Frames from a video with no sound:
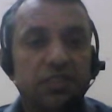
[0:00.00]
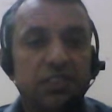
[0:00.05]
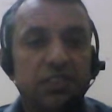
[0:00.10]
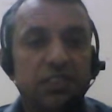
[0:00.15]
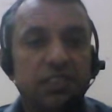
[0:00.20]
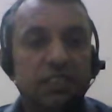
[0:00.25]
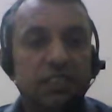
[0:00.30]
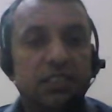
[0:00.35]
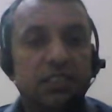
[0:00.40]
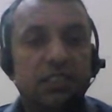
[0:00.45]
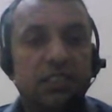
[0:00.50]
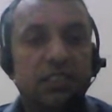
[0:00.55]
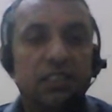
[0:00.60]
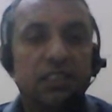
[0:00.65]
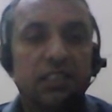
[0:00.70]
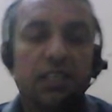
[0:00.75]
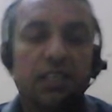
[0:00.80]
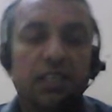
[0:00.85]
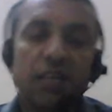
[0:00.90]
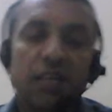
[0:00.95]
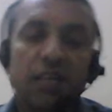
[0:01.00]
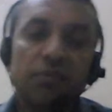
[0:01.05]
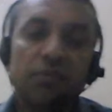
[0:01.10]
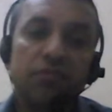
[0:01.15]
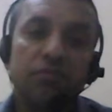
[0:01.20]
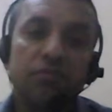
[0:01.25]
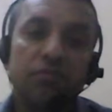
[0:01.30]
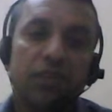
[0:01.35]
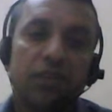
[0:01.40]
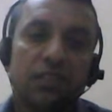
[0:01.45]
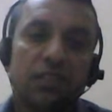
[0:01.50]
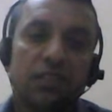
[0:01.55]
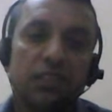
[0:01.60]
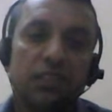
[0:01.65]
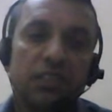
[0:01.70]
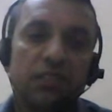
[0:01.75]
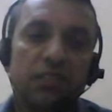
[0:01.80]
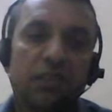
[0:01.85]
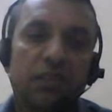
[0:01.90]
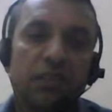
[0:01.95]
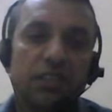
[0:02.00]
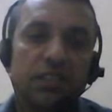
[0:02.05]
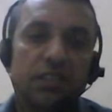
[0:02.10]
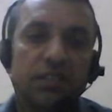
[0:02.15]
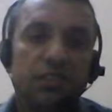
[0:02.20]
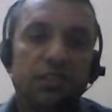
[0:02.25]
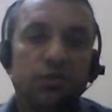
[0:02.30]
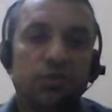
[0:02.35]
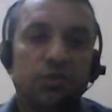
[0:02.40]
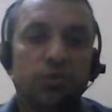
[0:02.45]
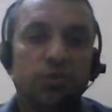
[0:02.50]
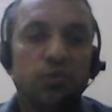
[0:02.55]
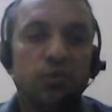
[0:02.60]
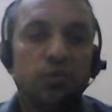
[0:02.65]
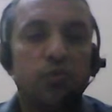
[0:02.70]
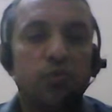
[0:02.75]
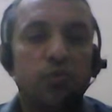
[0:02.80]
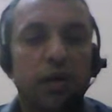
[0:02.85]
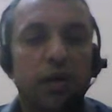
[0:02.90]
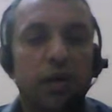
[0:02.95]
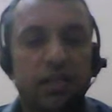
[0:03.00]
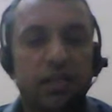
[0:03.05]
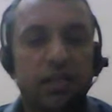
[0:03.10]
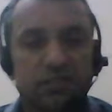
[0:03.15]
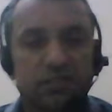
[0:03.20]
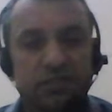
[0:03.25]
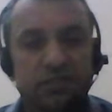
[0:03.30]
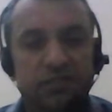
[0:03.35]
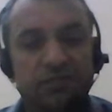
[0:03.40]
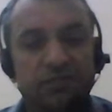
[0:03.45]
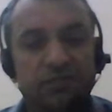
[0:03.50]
It can be further divided into two parts.